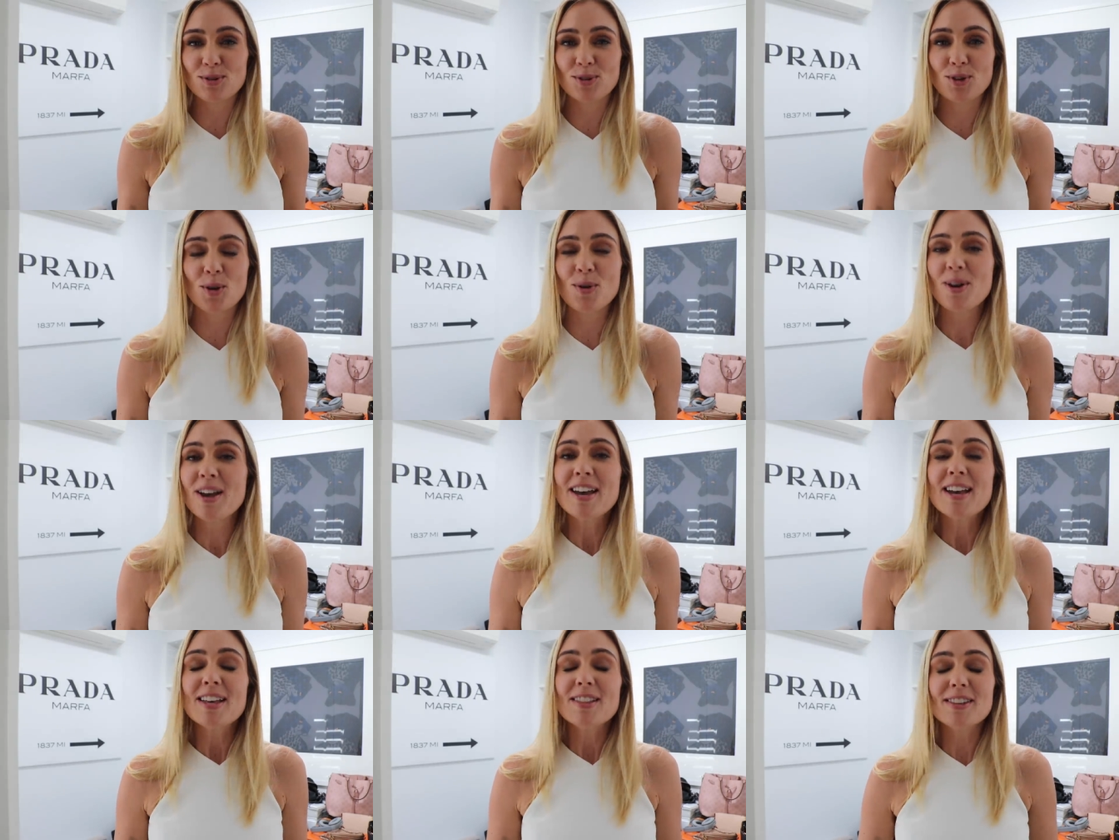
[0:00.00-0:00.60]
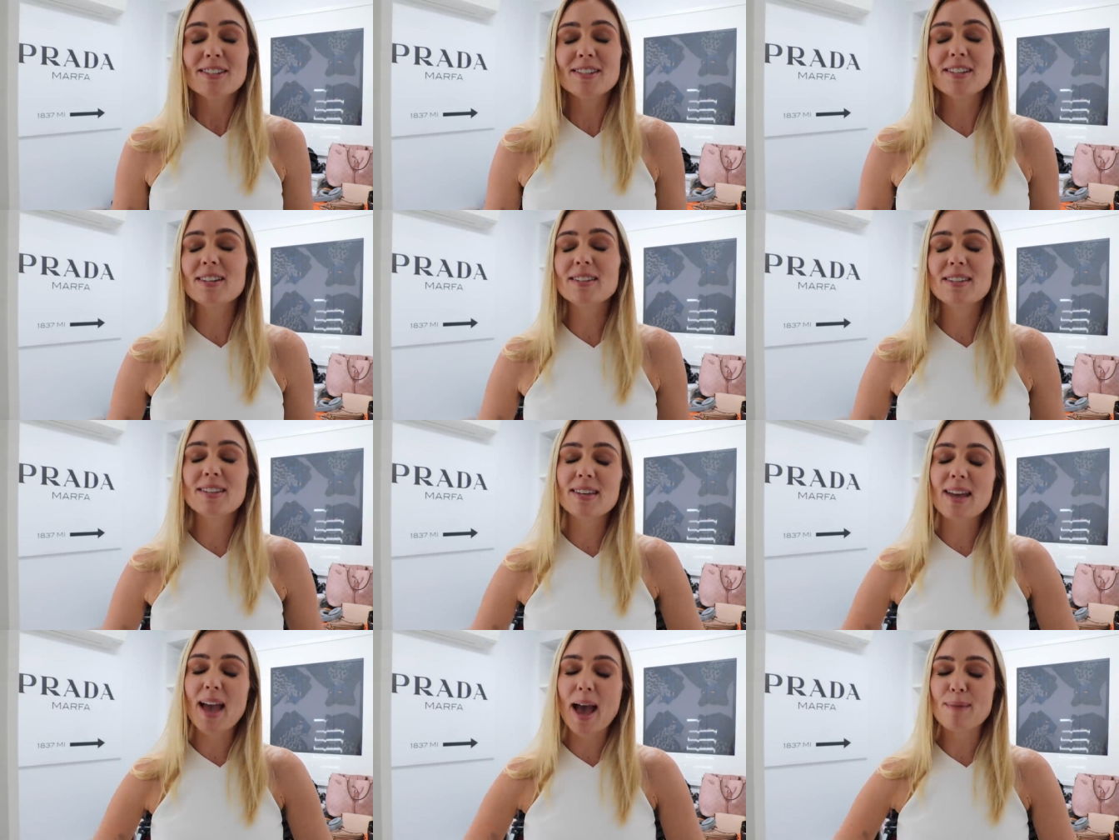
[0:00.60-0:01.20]
So this
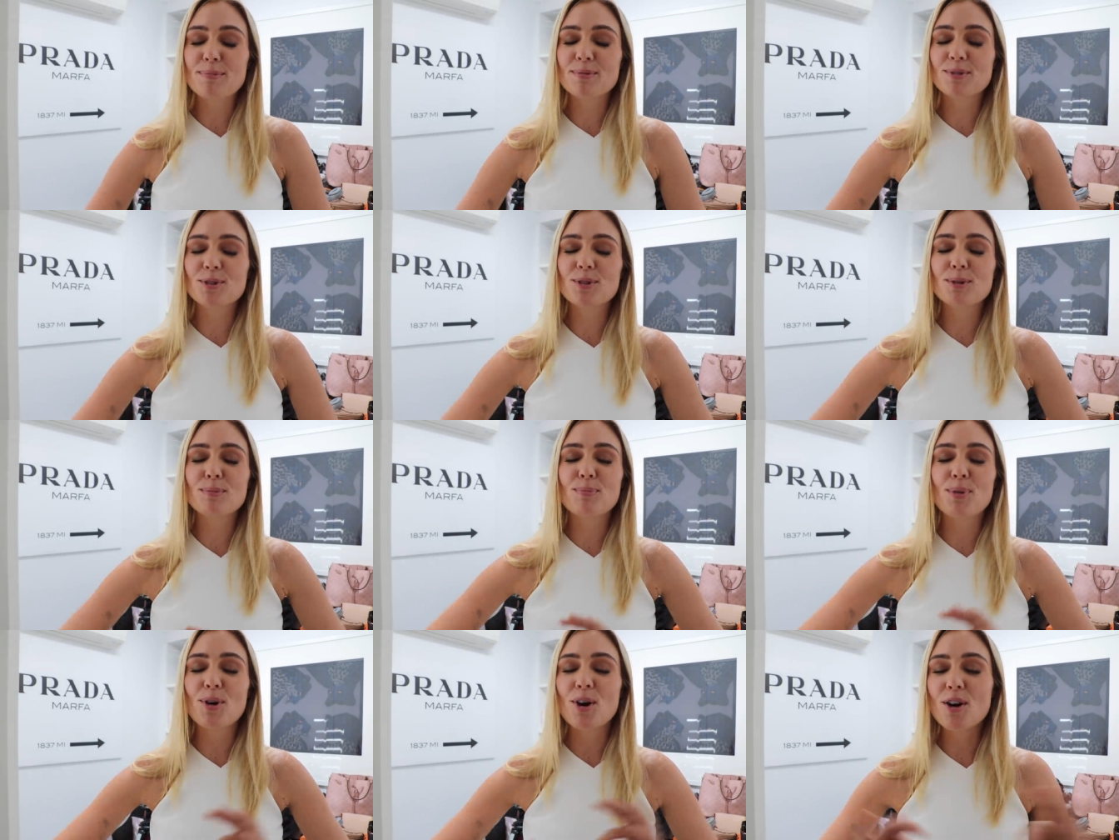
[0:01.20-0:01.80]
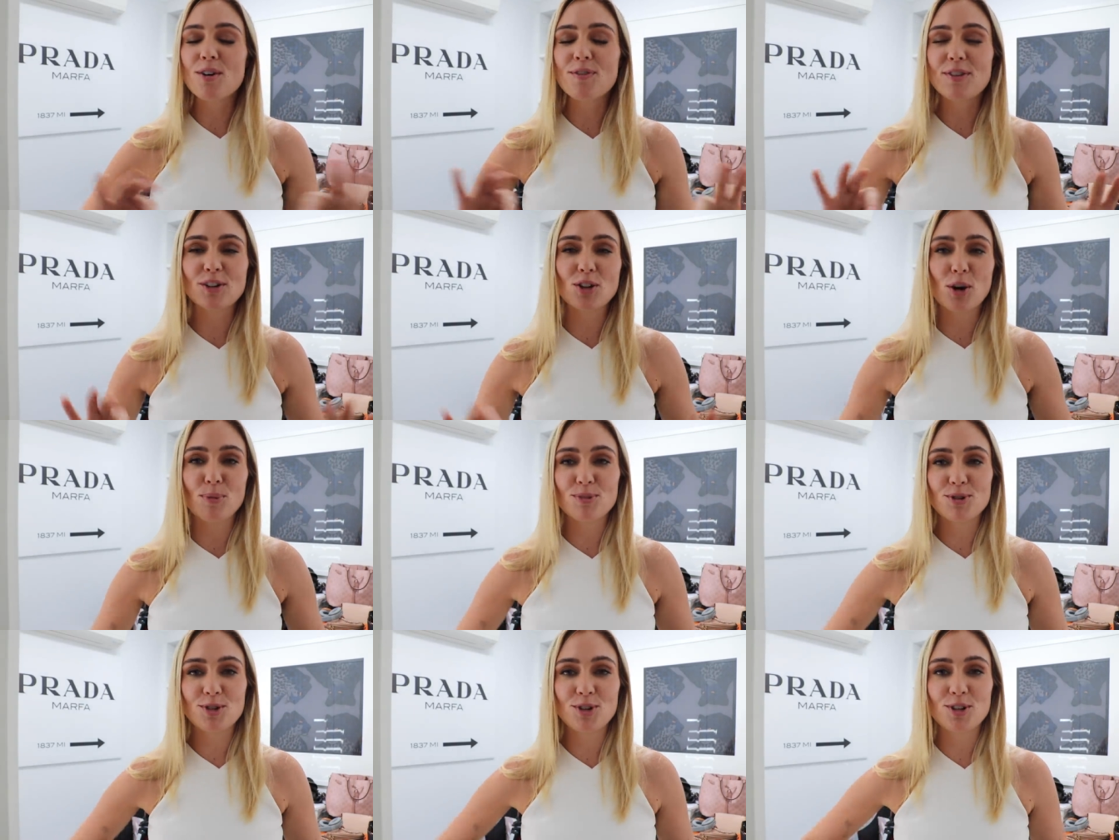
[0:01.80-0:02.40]
is the absolute perfect
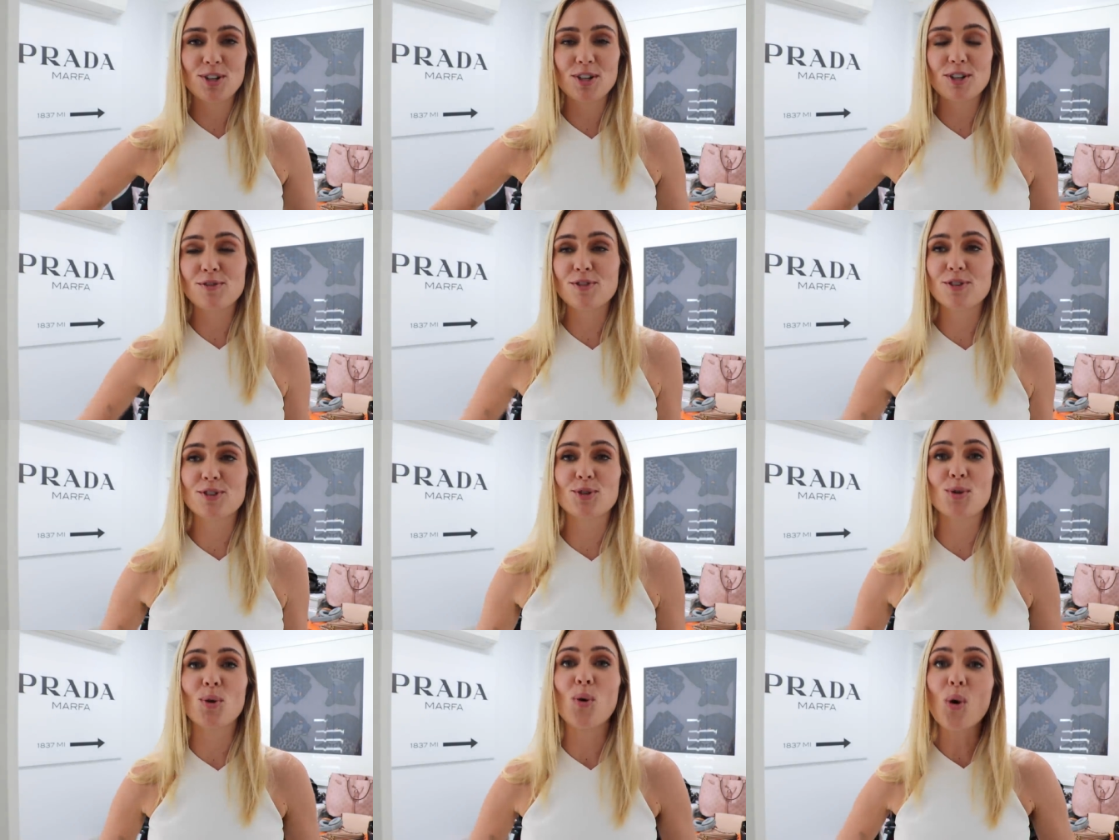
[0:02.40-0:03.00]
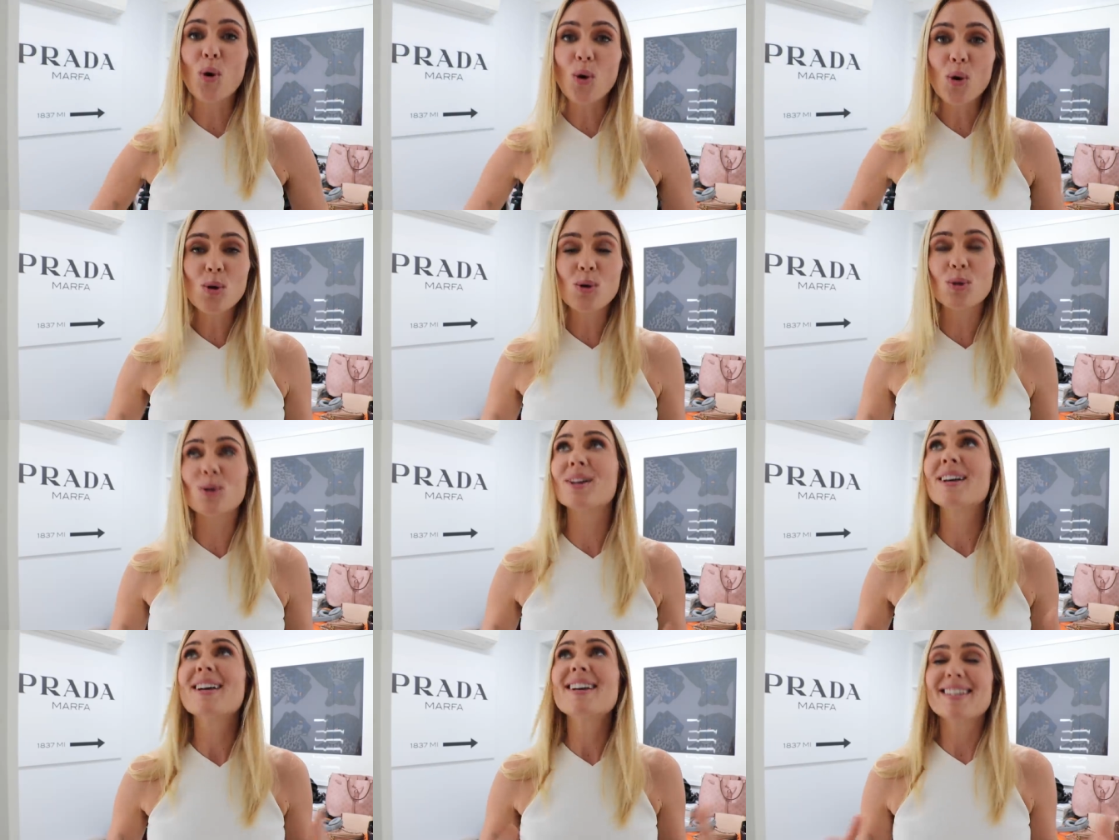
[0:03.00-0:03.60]
opportunity for us to
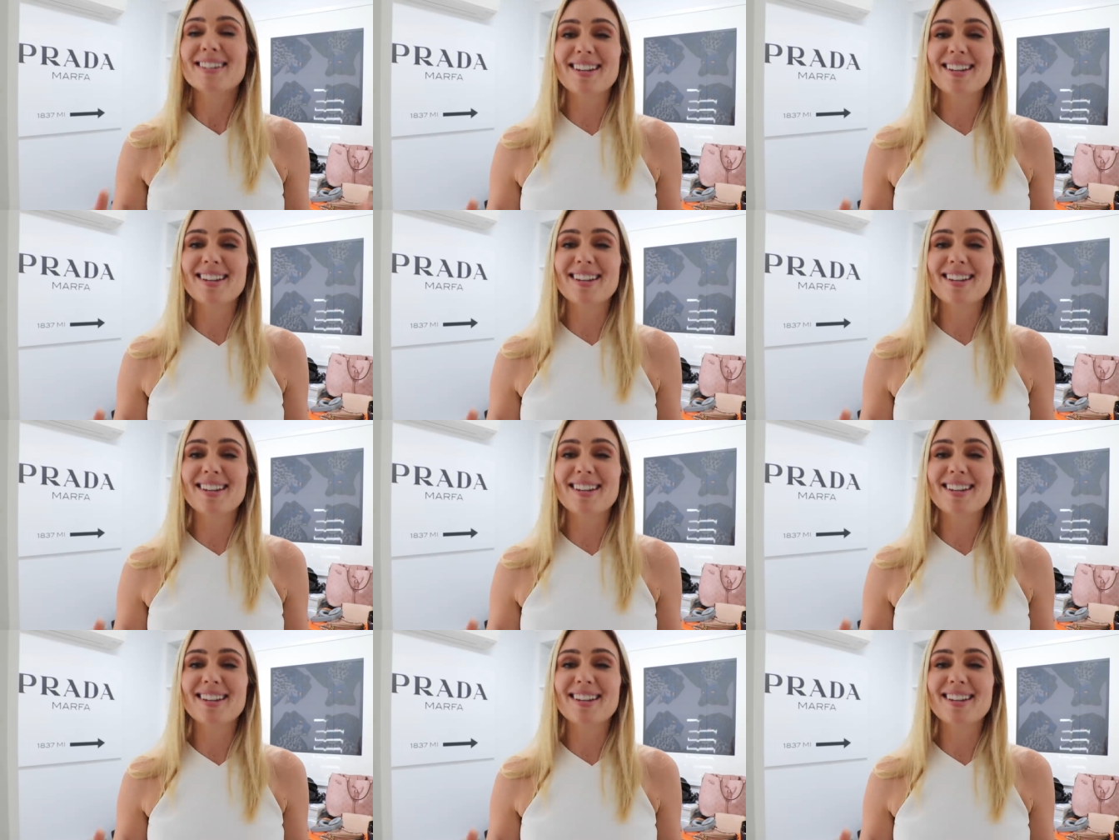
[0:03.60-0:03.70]
all